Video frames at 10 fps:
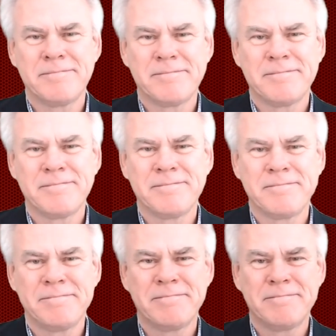
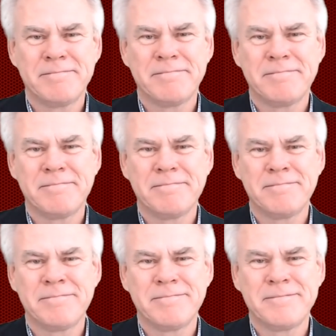
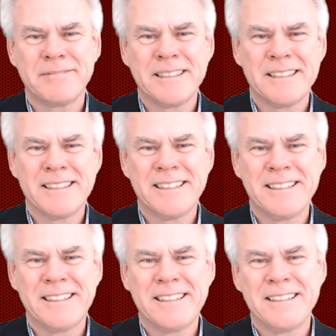
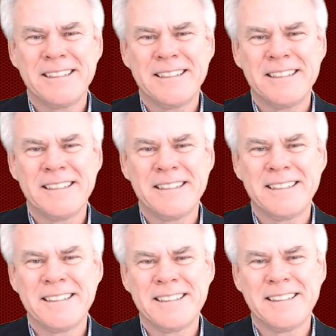
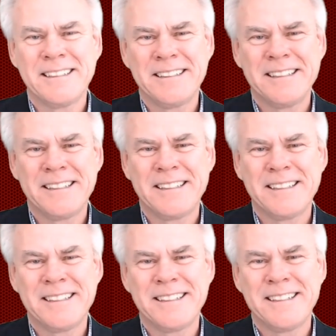
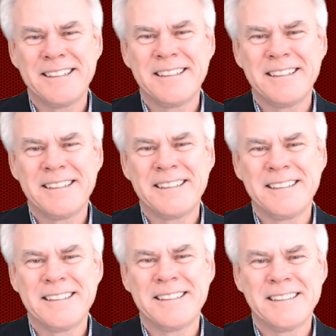
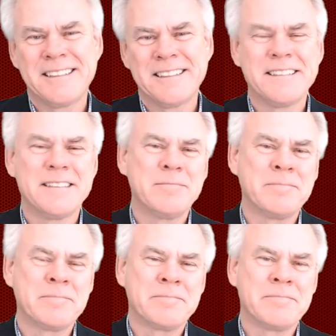
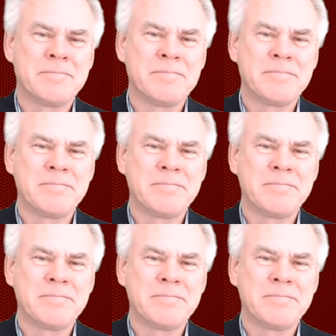The person shown says nothing.